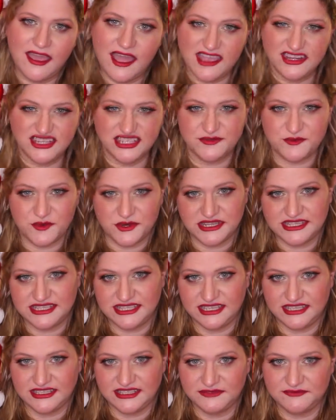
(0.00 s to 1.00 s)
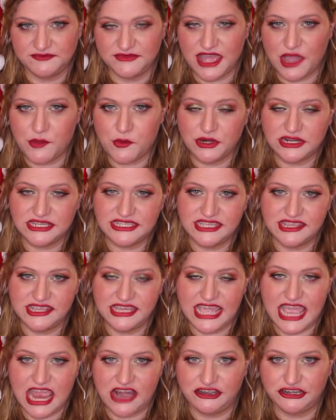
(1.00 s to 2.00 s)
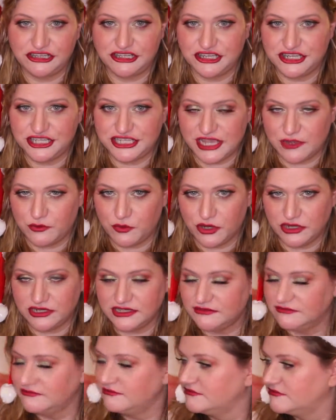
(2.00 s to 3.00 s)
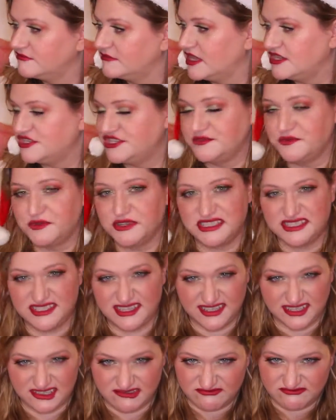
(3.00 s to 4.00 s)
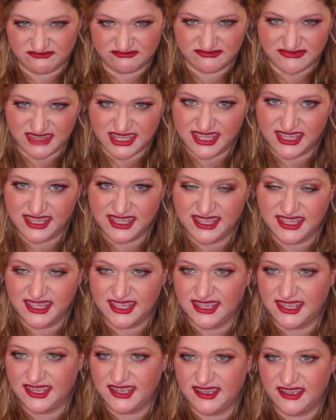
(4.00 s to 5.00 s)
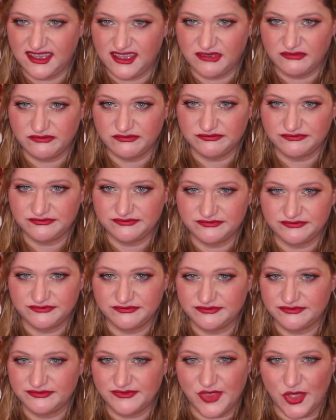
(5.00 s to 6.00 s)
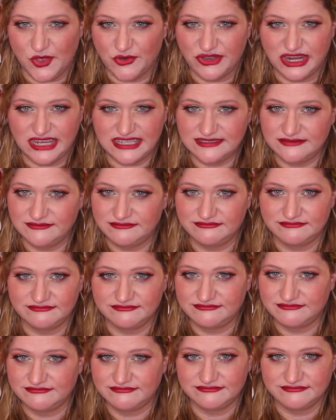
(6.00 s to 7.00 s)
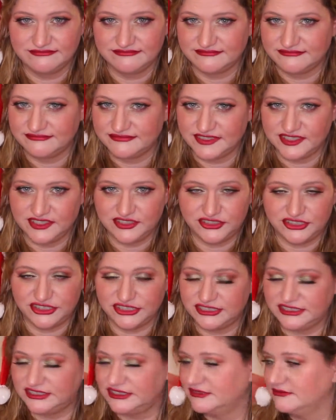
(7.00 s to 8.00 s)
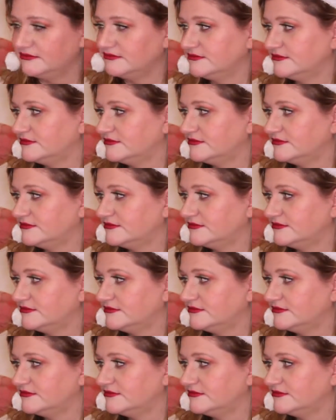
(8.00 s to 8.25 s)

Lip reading: I just want to see it. I want to see the characters. I just want to see it. No reason. It's just...